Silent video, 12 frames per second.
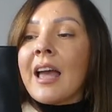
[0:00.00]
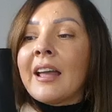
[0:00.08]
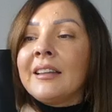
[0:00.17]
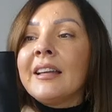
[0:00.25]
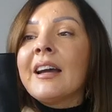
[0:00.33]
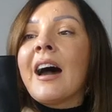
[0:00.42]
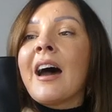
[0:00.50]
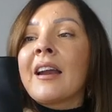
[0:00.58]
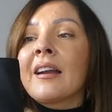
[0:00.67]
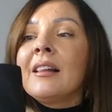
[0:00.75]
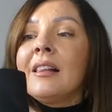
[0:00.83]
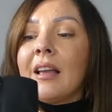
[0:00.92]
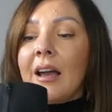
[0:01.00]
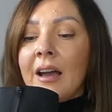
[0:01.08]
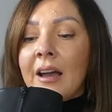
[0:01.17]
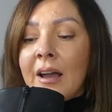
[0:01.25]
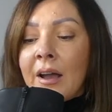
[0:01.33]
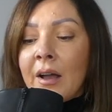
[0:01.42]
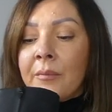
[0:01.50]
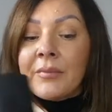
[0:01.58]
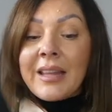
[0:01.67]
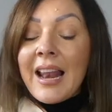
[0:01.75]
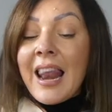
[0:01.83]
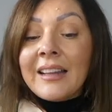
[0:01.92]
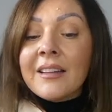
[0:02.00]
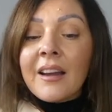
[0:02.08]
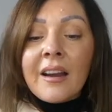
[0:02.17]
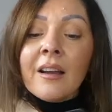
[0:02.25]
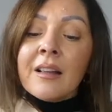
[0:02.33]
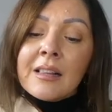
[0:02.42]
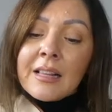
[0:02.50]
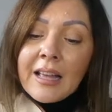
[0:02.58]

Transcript: And they are leather,